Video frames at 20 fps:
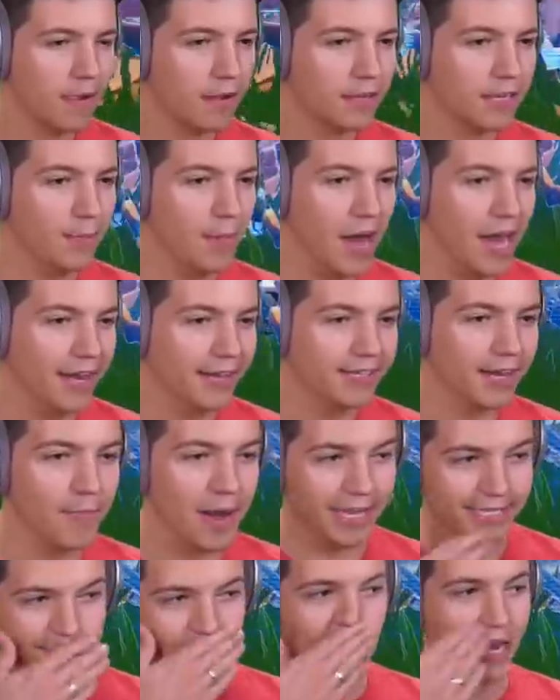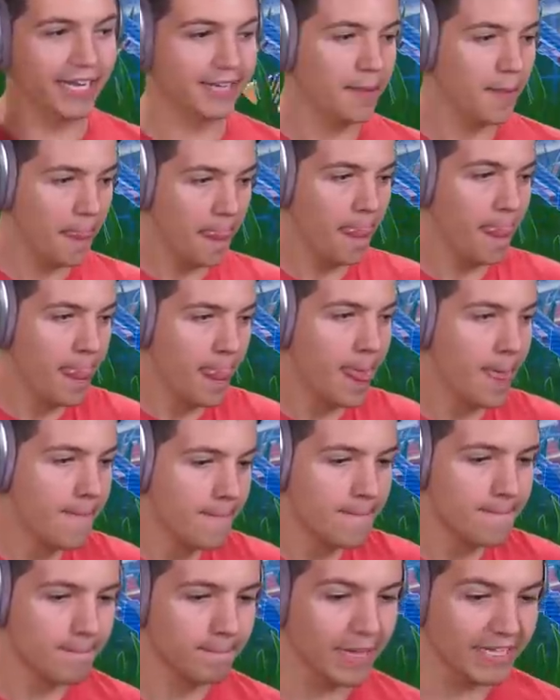Come on, come on, come on.
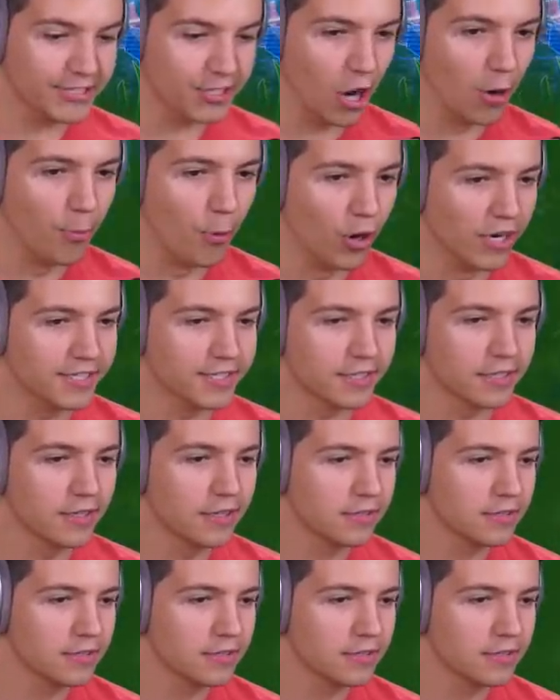Let's go, boys.